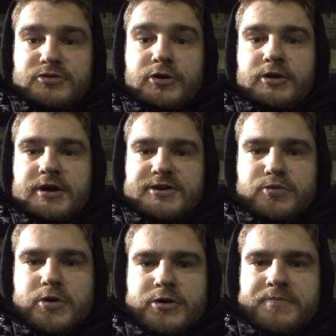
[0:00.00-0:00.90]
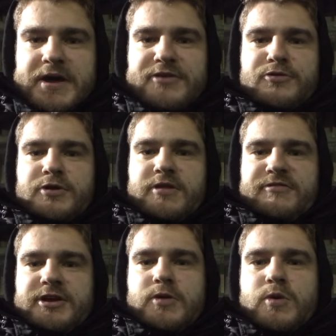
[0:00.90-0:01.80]
going on, guys? Welcome back to another
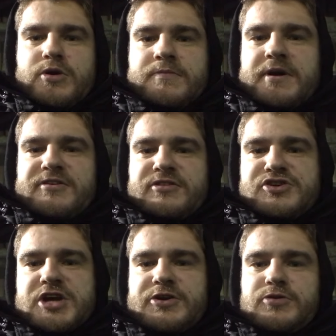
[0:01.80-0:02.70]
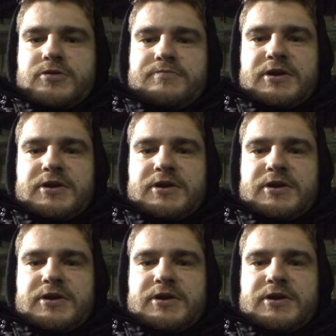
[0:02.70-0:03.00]
video. Welcome back to the channel.